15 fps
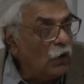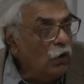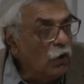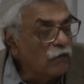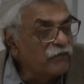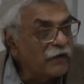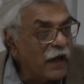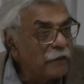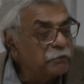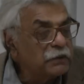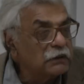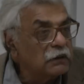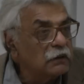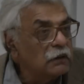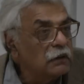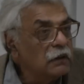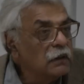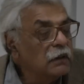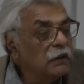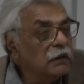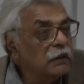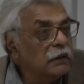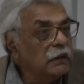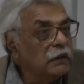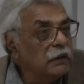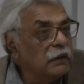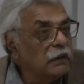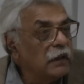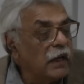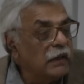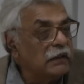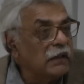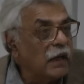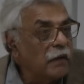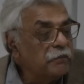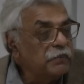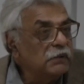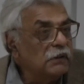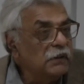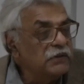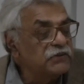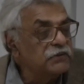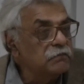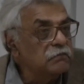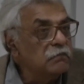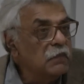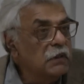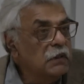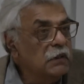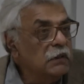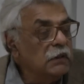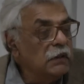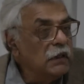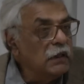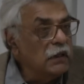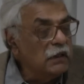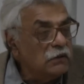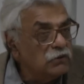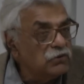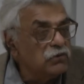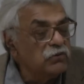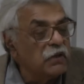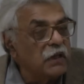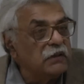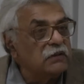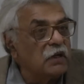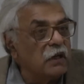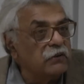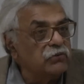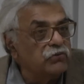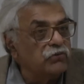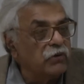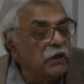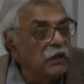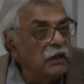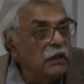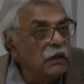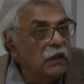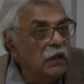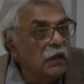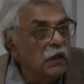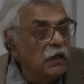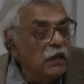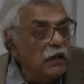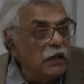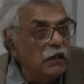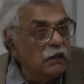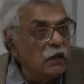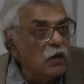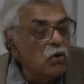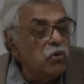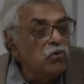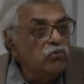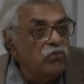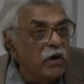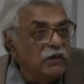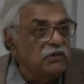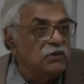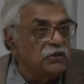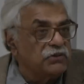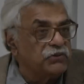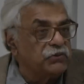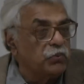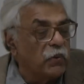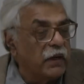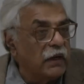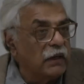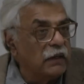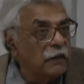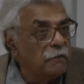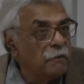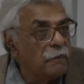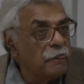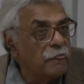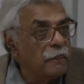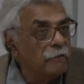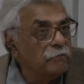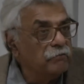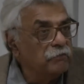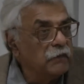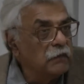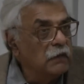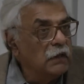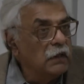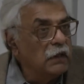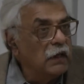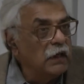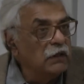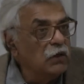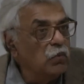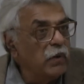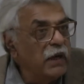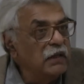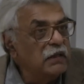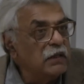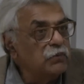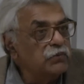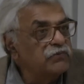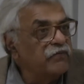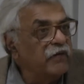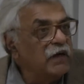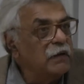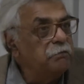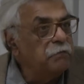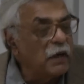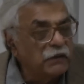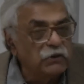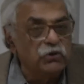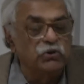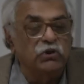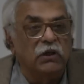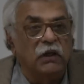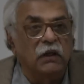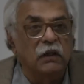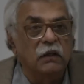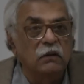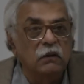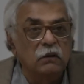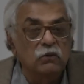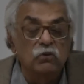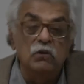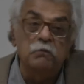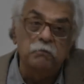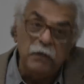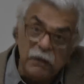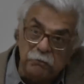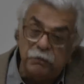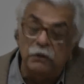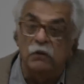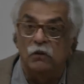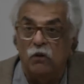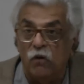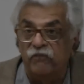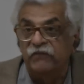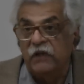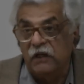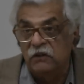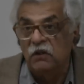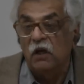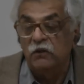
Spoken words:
of capital and capitalism into that country in a horrendous way, in a way that was very punishing to the people of that